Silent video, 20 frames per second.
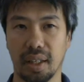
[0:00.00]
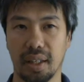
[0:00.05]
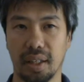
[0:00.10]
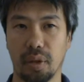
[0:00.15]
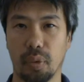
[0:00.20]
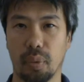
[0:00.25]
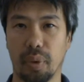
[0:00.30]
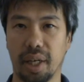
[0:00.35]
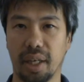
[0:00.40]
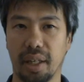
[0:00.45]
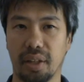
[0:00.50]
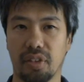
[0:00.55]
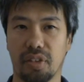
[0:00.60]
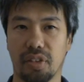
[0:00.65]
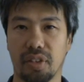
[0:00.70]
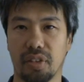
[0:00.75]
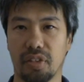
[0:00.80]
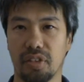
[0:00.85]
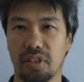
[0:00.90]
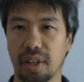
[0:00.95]
in a way, it's
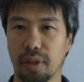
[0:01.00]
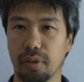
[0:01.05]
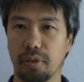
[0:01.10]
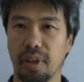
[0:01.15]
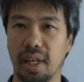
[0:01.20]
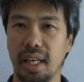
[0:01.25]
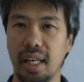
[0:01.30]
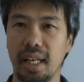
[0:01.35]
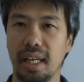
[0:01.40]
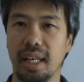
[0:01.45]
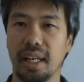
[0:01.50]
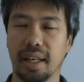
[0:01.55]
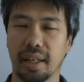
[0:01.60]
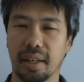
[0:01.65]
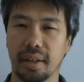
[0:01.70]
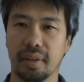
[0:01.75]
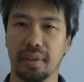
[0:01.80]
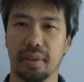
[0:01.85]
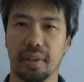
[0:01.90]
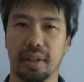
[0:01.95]
a
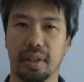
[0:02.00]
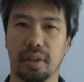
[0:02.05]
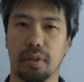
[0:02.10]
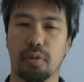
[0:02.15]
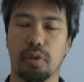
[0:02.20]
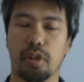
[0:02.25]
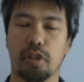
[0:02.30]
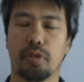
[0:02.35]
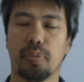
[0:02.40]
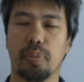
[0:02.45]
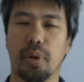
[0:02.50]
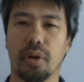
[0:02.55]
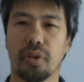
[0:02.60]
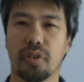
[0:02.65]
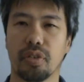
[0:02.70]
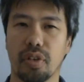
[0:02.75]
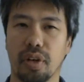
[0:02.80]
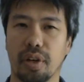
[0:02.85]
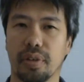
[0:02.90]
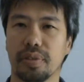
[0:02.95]
self-healing uh,
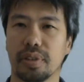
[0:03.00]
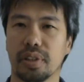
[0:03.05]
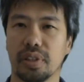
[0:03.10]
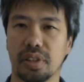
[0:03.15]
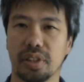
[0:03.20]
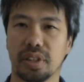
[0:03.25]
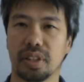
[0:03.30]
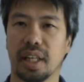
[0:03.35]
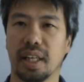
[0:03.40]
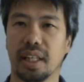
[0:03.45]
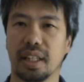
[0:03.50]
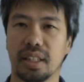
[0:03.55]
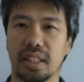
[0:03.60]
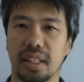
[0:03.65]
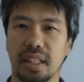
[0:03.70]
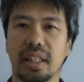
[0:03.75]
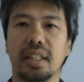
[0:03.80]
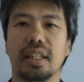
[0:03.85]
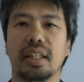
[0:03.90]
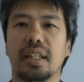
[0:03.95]
response of a
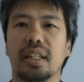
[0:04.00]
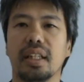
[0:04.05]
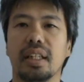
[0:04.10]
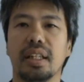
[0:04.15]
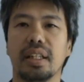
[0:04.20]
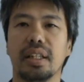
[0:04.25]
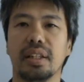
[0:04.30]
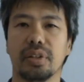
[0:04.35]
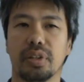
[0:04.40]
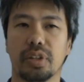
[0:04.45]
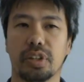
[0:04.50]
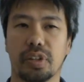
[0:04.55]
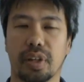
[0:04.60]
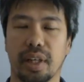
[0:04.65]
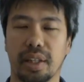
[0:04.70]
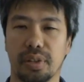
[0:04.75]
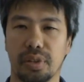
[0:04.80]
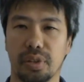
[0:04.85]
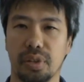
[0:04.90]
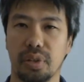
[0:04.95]
society to
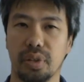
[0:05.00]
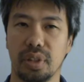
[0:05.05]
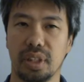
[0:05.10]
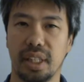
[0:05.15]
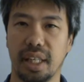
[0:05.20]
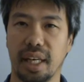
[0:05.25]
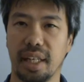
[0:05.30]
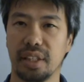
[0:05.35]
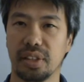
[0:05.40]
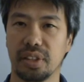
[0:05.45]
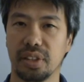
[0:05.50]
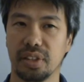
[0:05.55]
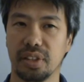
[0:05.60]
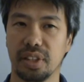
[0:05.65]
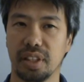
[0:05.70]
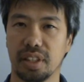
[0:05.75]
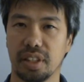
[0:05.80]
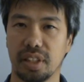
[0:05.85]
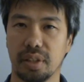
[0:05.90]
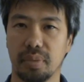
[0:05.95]
try to change the
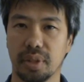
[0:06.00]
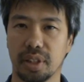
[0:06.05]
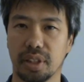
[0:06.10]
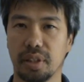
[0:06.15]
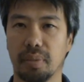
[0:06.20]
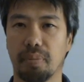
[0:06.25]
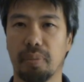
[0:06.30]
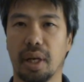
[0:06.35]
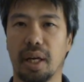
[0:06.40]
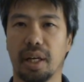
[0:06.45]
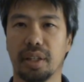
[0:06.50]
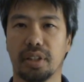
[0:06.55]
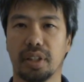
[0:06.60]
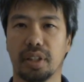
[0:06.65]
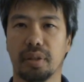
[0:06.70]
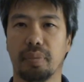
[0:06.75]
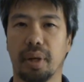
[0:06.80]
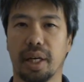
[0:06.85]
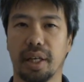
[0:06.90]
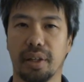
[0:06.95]
system and supplant
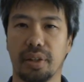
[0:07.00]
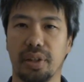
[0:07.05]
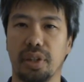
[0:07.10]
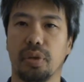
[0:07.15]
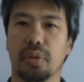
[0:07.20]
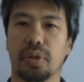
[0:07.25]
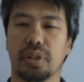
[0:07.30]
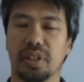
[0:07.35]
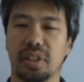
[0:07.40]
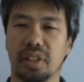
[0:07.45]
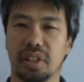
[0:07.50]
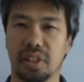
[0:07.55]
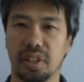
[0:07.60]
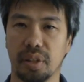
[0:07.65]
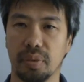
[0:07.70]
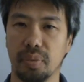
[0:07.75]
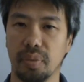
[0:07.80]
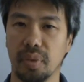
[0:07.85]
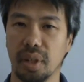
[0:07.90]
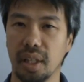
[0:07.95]
it by a newer
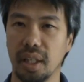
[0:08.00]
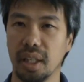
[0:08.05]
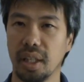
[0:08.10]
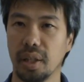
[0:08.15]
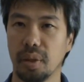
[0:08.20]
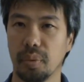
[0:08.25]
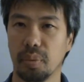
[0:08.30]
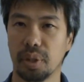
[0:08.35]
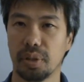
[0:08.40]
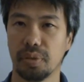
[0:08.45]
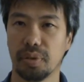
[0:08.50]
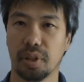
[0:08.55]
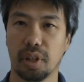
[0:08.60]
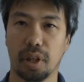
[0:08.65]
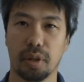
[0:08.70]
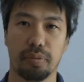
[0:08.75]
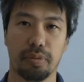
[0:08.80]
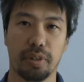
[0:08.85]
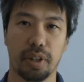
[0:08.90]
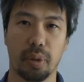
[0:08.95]
system, which will
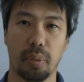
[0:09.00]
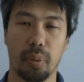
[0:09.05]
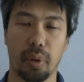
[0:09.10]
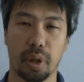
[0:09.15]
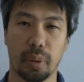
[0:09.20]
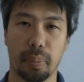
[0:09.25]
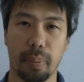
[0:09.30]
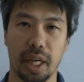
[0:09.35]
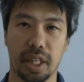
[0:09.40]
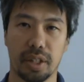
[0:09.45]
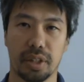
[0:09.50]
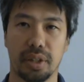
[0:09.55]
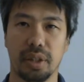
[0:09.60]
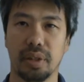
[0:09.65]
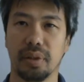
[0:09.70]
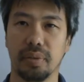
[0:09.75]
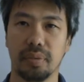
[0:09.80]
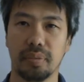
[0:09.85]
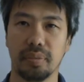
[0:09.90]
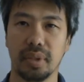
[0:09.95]
hopefully work better
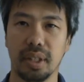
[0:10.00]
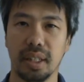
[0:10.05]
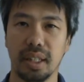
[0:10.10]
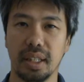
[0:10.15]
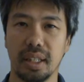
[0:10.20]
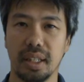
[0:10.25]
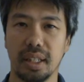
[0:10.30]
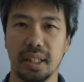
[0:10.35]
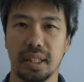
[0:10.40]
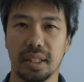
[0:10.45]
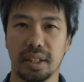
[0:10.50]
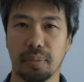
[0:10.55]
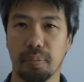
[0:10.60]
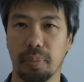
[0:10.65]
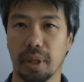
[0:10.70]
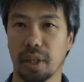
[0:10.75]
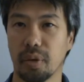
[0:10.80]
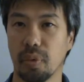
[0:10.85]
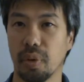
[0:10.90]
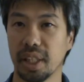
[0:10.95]

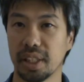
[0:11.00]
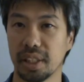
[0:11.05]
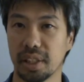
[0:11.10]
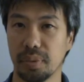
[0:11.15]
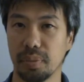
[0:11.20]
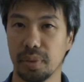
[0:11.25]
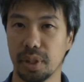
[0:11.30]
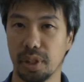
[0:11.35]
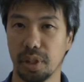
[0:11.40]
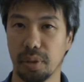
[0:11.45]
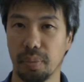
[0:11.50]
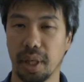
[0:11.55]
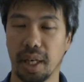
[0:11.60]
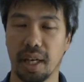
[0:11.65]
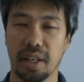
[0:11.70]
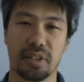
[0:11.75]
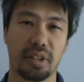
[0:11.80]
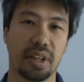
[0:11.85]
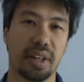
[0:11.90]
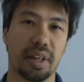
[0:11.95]
big question we should be
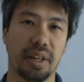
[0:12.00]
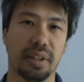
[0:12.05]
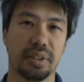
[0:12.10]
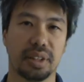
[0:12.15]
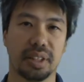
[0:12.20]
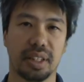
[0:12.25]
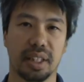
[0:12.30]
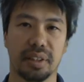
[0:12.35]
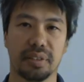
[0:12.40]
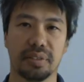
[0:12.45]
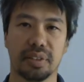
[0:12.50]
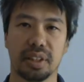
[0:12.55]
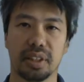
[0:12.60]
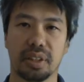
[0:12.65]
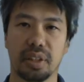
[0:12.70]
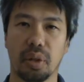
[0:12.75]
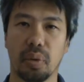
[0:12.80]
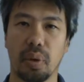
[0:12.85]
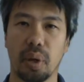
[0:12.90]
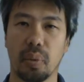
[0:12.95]
asking ourselves is
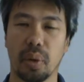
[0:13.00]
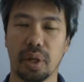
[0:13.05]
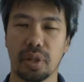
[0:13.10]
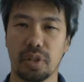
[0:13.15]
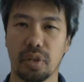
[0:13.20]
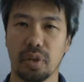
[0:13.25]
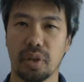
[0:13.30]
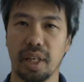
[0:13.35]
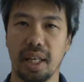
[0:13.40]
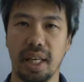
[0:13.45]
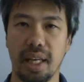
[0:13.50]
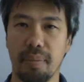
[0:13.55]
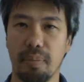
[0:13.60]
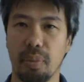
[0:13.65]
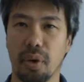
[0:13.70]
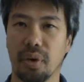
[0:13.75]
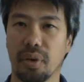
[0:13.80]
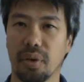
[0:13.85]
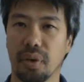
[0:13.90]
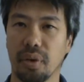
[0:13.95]
do we want to
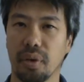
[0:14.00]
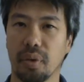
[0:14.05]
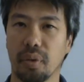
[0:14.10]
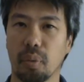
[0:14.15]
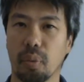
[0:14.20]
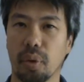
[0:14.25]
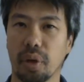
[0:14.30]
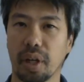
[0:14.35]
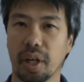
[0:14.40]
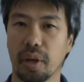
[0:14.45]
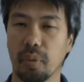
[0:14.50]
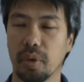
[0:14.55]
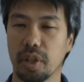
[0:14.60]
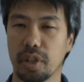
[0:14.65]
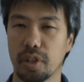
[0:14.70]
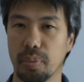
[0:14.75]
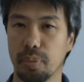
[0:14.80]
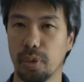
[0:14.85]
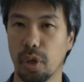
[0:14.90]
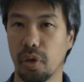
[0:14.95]
keep on working
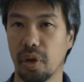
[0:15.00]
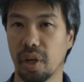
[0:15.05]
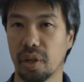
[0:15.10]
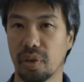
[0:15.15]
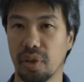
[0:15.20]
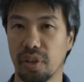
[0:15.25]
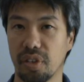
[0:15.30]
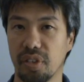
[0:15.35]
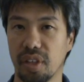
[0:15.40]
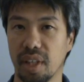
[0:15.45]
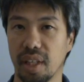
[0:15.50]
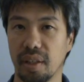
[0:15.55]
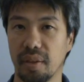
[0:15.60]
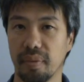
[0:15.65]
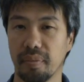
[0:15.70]
with a bureaucracy?